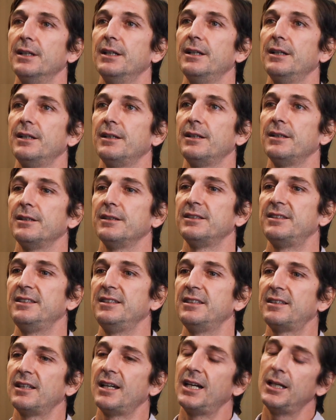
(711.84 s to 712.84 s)

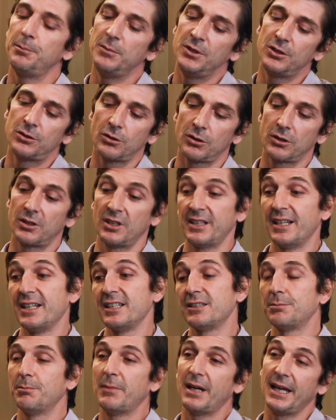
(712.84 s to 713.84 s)
This helped me to
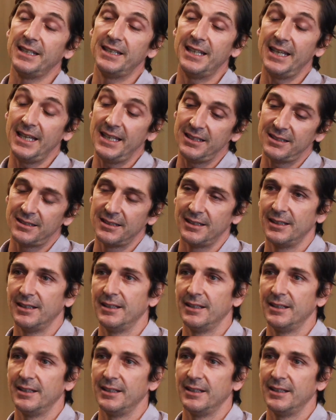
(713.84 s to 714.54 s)
organize my days.